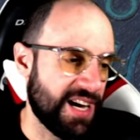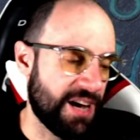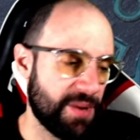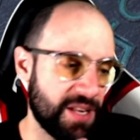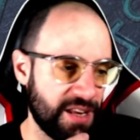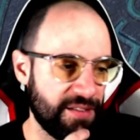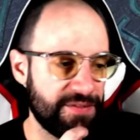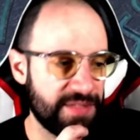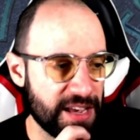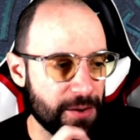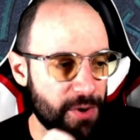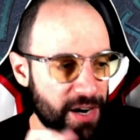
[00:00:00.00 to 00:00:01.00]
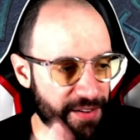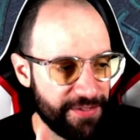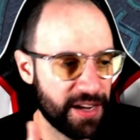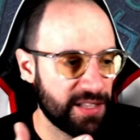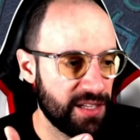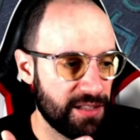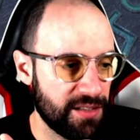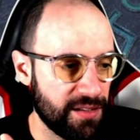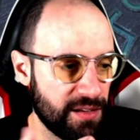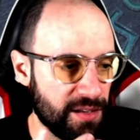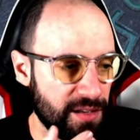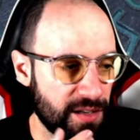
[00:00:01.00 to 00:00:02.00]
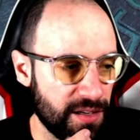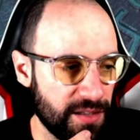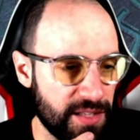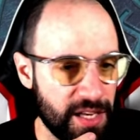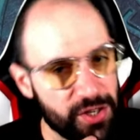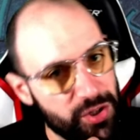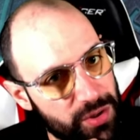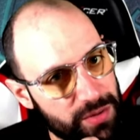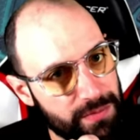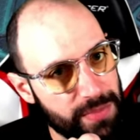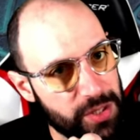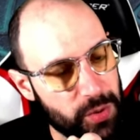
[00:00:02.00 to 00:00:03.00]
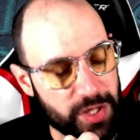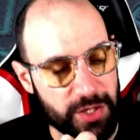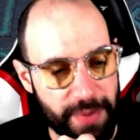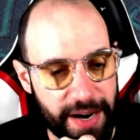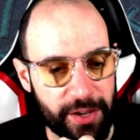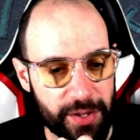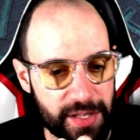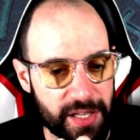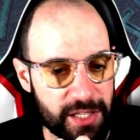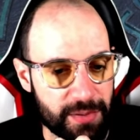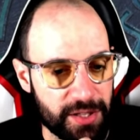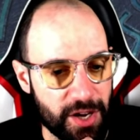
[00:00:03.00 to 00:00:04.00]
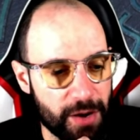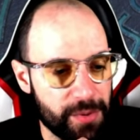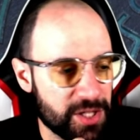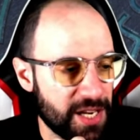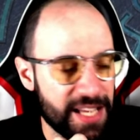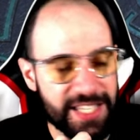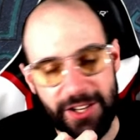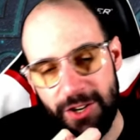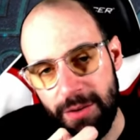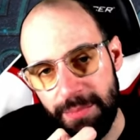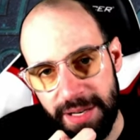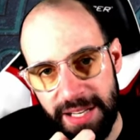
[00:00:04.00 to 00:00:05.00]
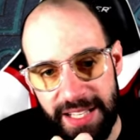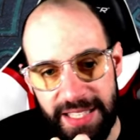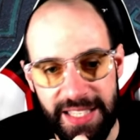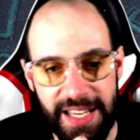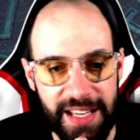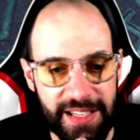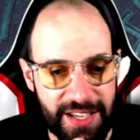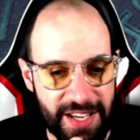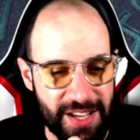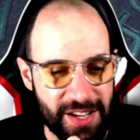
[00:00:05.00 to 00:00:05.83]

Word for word: I mean, if they were affected, they should be transparent on this. But obviously, it's a company at the end,